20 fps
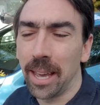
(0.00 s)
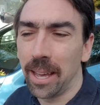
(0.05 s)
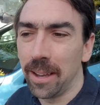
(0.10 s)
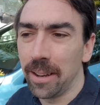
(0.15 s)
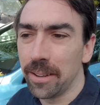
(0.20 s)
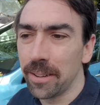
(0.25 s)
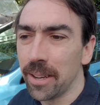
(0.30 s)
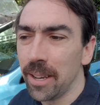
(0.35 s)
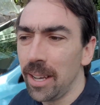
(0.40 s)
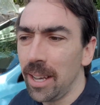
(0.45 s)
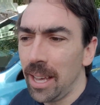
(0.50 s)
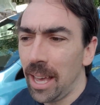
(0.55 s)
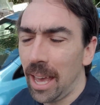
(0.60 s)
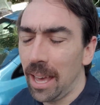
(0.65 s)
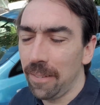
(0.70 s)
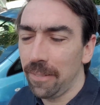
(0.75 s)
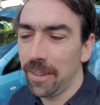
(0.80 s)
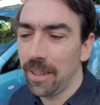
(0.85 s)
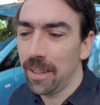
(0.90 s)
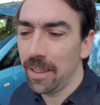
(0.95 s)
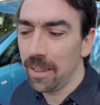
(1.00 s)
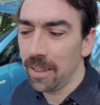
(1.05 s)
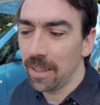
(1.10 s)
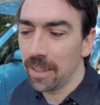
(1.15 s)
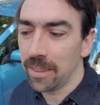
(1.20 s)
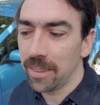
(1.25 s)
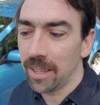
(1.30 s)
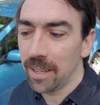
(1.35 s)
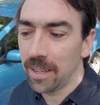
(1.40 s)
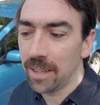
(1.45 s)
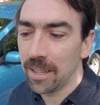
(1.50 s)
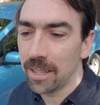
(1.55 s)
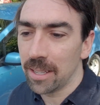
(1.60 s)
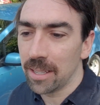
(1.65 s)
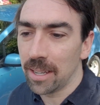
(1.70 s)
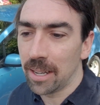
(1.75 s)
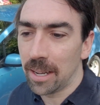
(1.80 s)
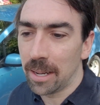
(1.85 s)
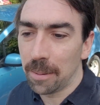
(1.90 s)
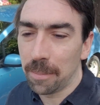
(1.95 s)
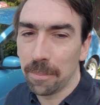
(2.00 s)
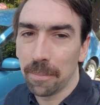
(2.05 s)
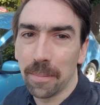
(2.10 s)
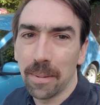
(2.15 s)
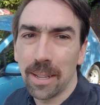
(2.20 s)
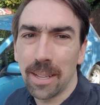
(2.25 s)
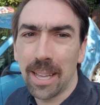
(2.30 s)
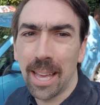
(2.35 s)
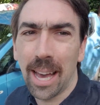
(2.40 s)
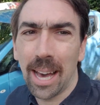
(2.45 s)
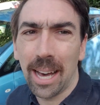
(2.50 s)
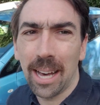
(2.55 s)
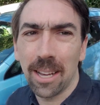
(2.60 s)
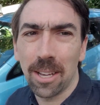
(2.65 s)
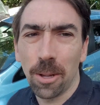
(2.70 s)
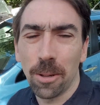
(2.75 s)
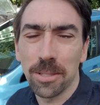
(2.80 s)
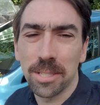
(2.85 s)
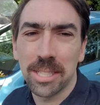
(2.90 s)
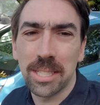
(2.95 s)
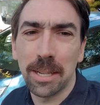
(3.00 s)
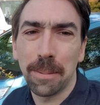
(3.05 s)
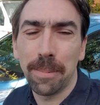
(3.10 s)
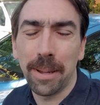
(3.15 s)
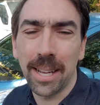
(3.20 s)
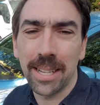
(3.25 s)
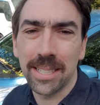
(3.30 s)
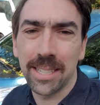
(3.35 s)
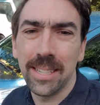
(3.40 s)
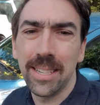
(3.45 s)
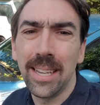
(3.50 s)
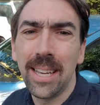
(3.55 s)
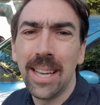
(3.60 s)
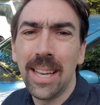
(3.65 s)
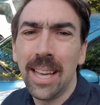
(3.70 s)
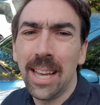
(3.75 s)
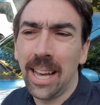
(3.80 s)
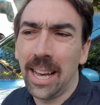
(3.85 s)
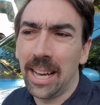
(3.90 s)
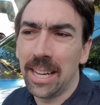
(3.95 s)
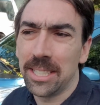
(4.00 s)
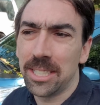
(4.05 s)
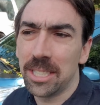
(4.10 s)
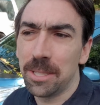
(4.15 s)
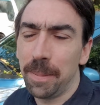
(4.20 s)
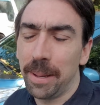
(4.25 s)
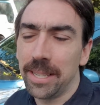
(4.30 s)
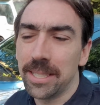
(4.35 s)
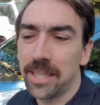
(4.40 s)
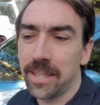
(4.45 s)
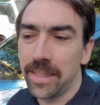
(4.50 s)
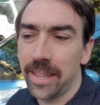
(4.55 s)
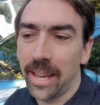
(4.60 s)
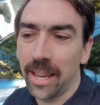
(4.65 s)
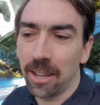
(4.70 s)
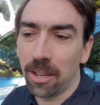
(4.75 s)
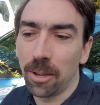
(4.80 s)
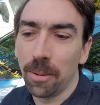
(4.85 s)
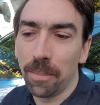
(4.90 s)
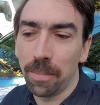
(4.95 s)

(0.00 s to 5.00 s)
And having the um, car constantly plugged in uh, just means that